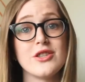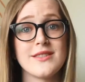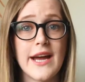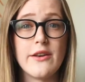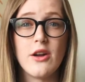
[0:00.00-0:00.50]

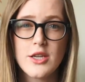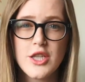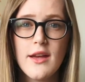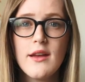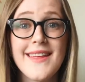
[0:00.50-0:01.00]
just had
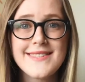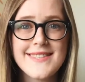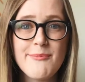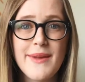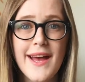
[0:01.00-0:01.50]
nausea. That
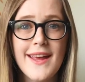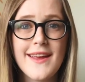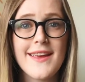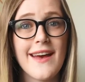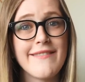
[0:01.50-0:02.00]
same
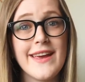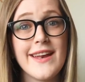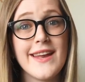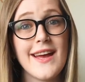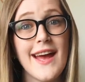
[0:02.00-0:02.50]
night,
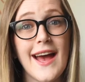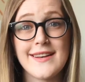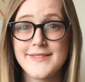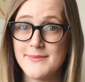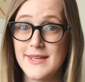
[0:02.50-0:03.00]
Kevin
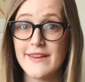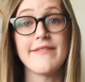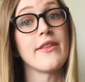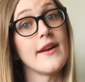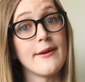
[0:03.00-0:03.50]
asked me
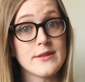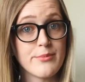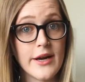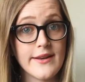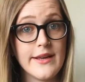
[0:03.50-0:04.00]
if I thought I was
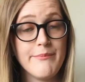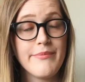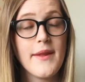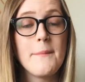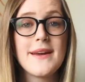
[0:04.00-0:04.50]
pregnant
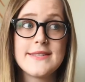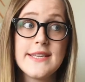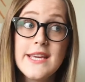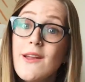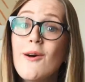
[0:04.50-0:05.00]
because
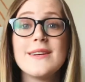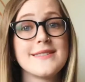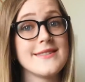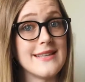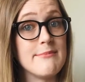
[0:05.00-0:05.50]
he
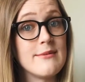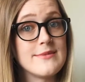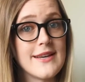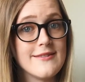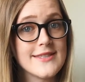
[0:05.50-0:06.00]
noticed the
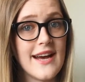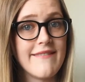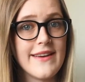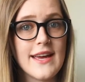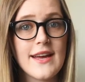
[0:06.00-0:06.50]
symptoms I was
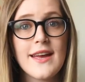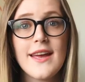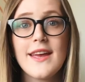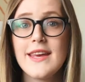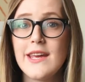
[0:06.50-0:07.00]
having.
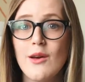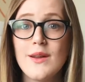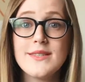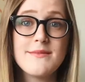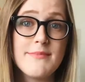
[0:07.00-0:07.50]
He
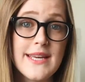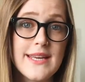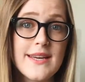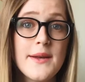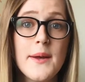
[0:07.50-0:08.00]
noticed
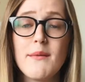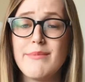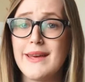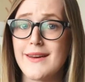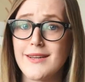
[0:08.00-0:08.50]
me
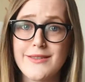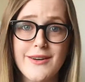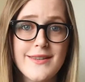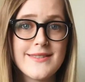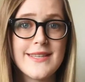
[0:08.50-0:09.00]
being
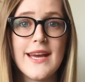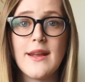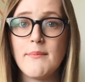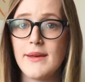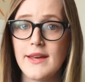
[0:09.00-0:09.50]
exhausted
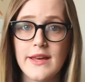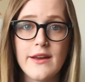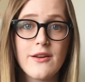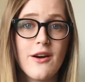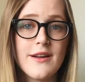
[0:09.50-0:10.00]
and
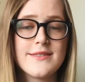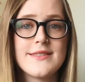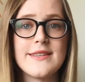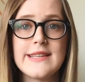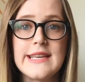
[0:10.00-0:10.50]
peeing
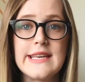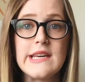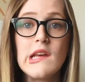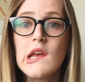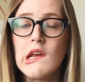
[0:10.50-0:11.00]

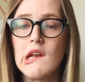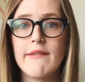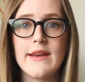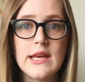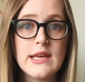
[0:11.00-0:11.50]
constantly and
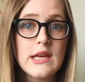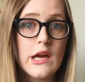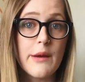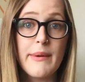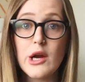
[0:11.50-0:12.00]
having
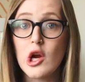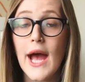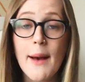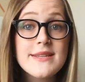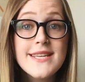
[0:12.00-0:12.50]
a bigger
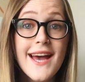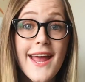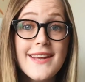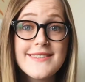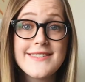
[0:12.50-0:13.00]

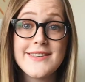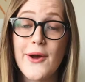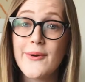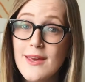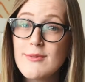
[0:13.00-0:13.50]
appetite. You
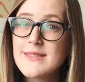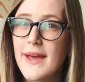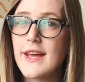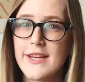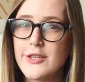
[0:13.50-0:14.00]
know, he was
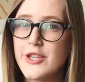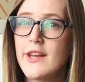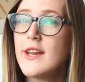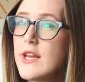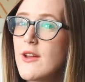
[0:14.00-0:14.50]
paying attention
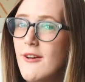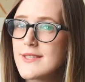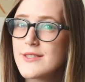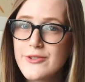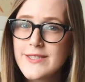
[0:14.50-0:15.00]
and he
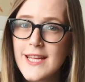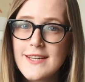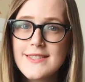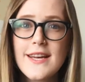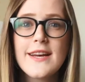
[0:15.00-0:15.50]
noticed those
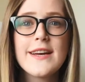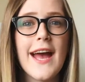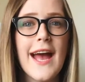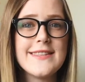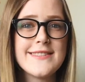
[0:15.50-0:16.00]
things.
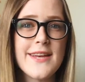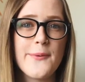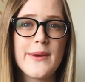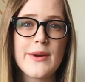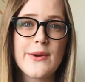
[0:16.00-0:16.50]
And so
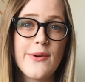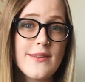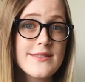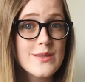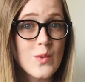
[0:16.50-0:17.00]
we were
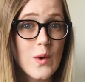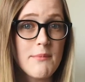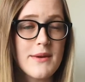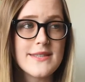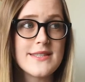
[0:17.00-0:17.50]
going to the
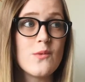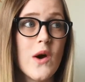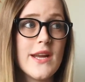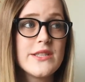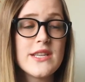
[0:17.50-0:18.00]
store because he
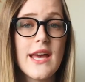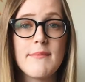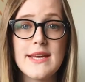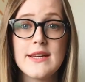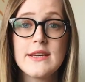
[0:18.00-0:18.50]
wanted to get
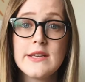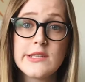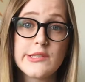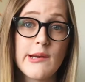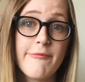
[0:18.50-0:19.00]
me
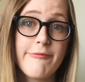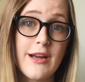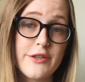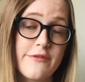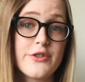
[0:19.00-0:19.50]
some
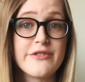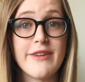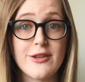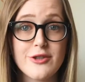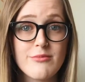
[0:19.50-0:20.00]
fresh fruits and
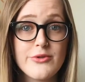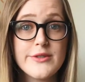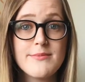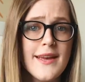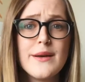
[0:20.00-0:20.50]

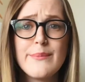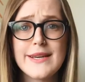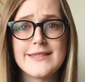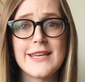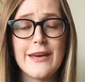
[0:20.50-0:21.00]
vegetables,
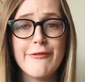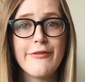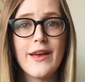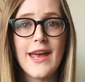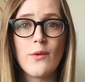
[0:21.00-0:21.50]
because
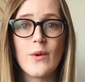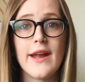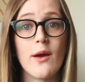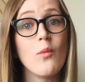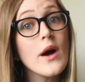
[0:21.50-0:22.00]
if and when
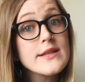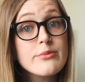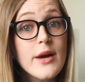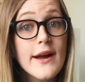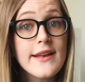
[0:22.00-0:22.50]
I was
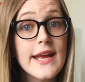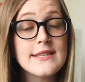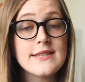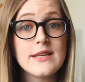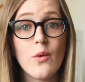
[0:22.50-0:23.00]

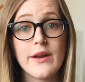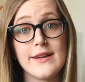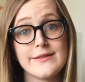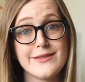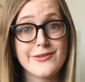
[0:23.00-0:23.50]
pregnant, he
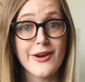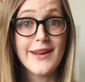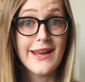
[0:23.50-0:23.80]
wanted us to start